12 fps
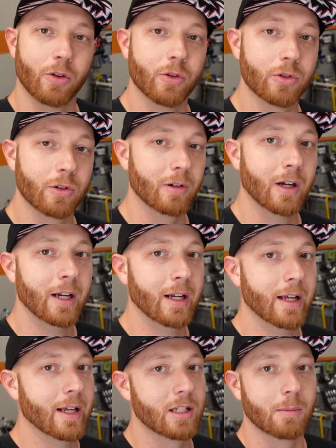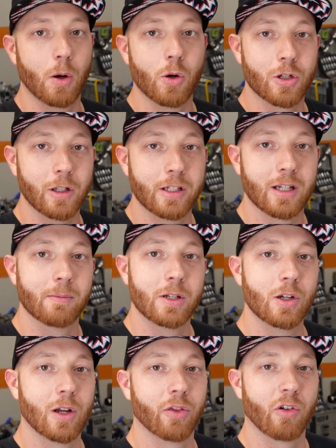Those are supposedly something
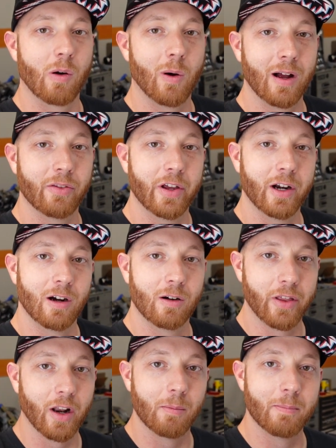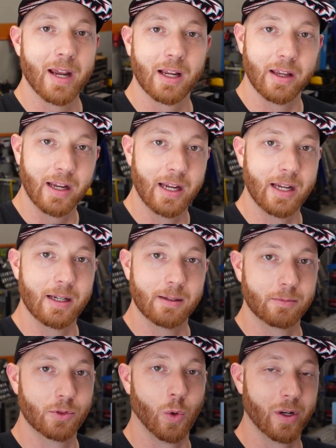you can throw on there that'll make a
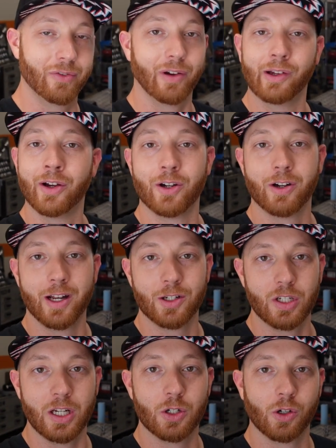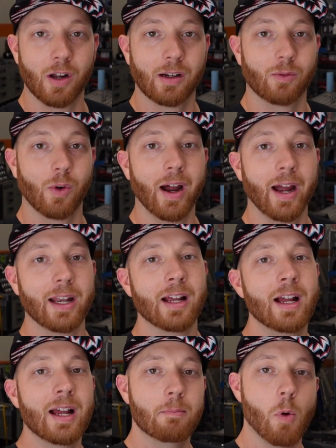2500 HD truck ride
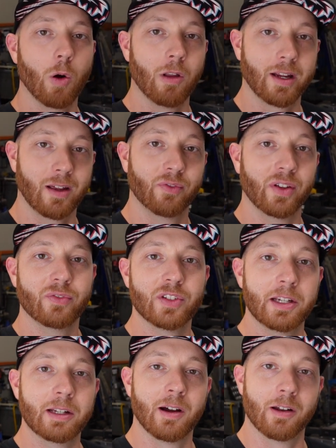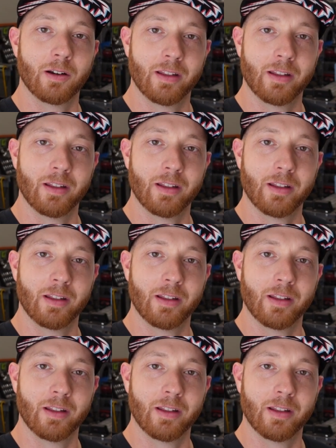more like a 1500.